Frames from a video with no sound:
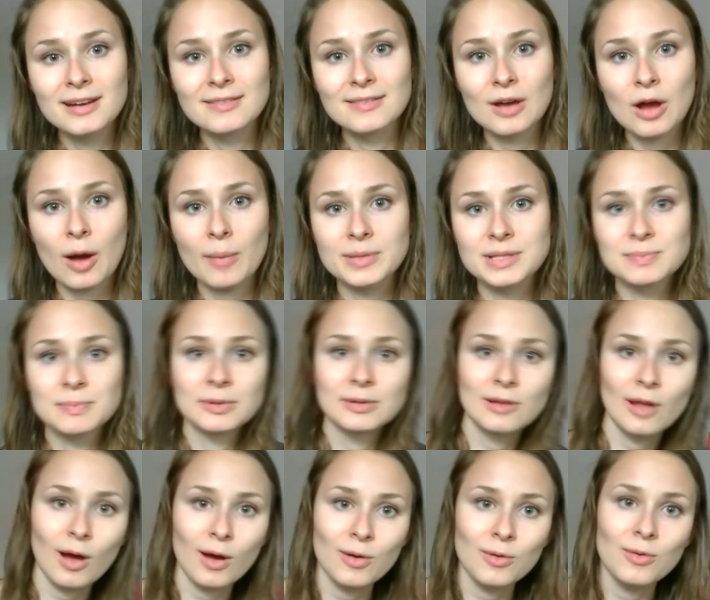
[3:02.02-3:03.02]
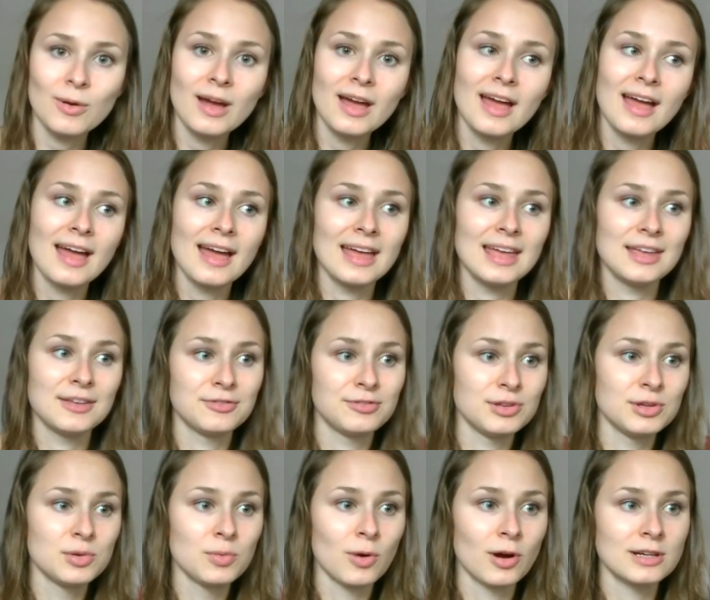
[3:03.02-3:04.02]
in the comments below. If
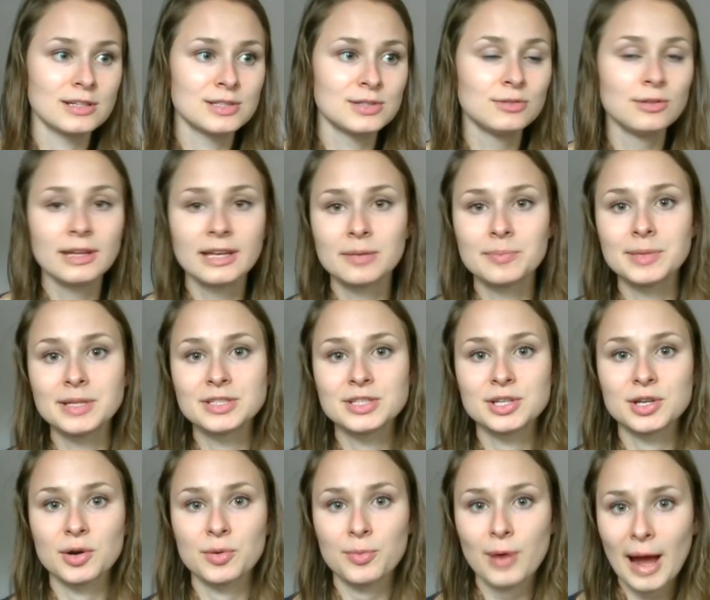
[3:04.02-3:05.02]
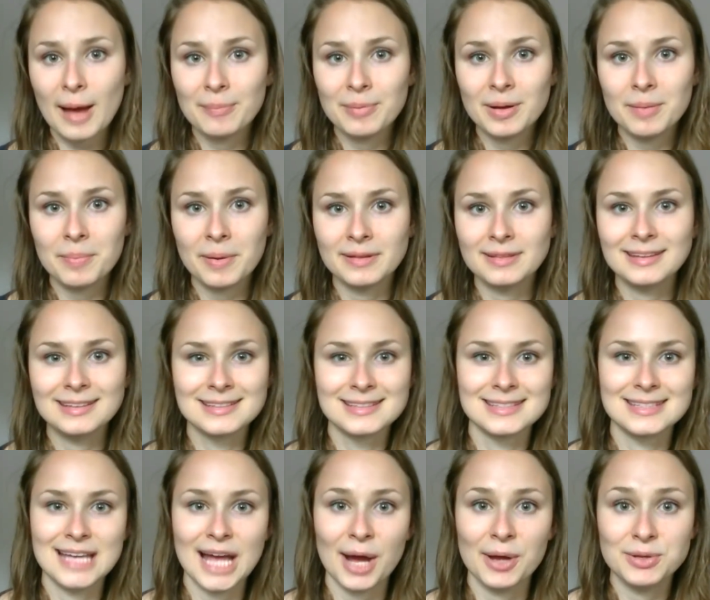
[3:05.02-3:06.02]
you want to link me to your wrap-up, I'd like to
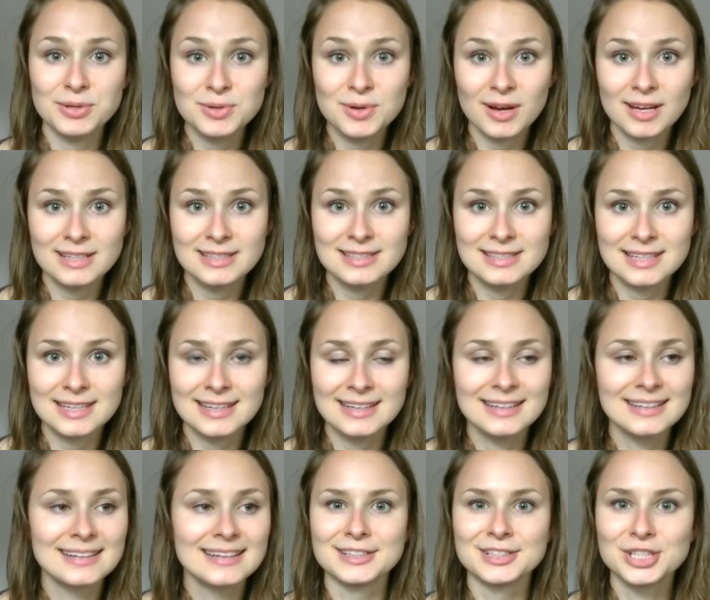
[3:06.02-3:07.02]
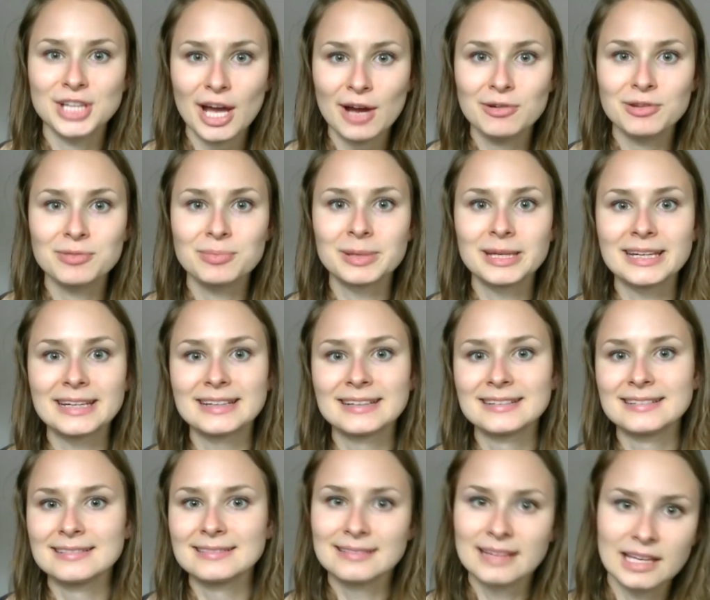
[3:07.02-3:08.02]
see how you guys did. Chat with me,
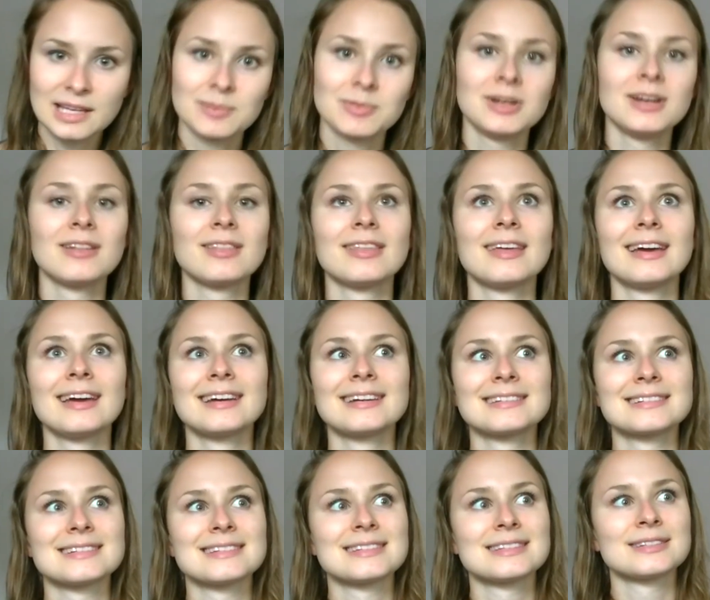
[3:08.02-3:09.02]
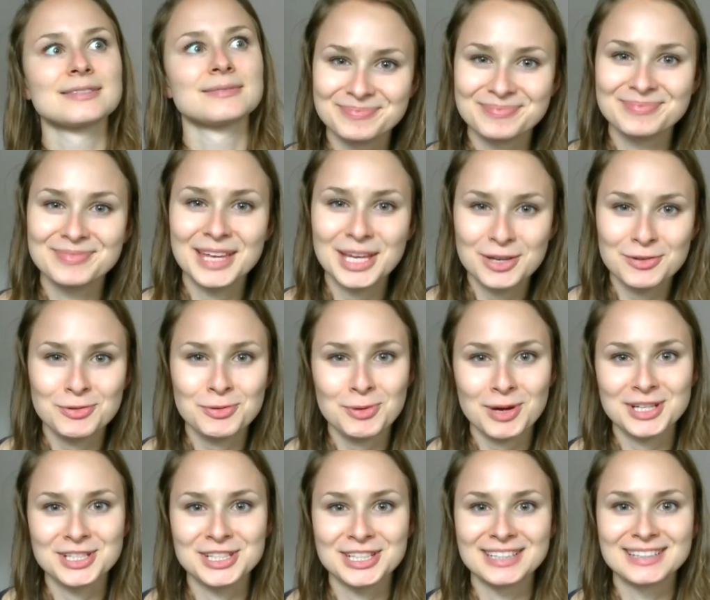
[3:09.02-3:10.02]
link me to things. Thank you for
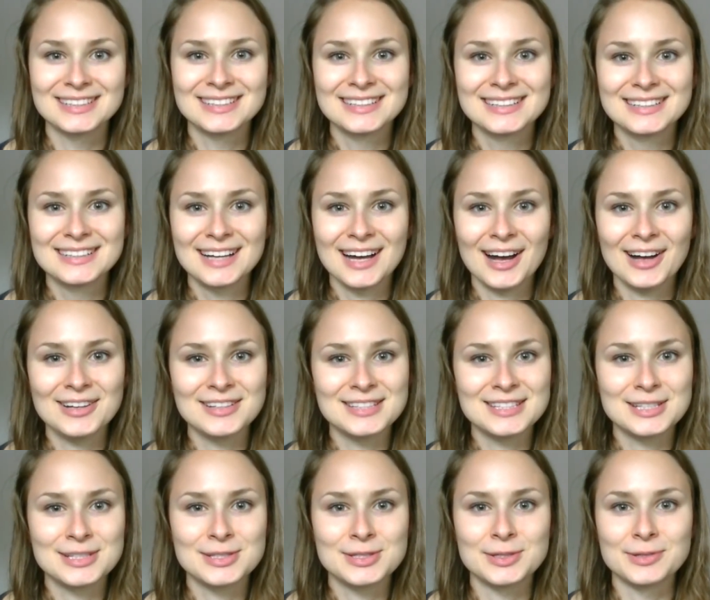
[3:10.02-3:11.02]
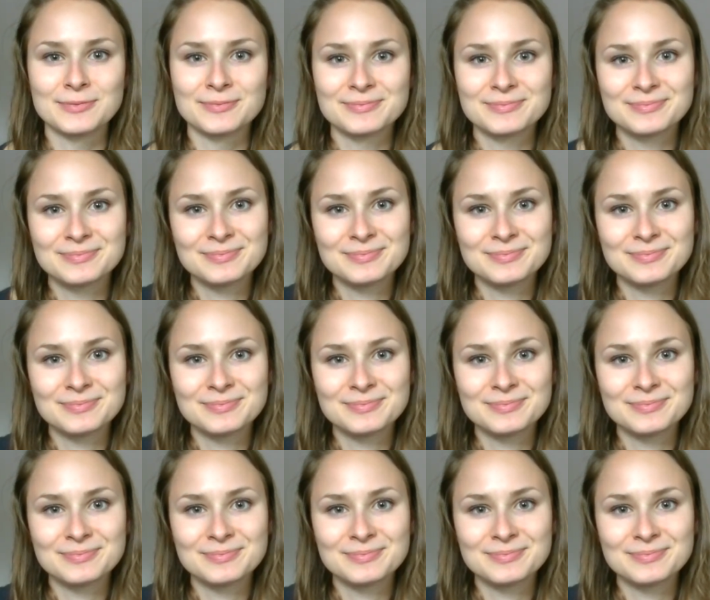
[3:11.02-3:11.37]
watching. I'll see you soon.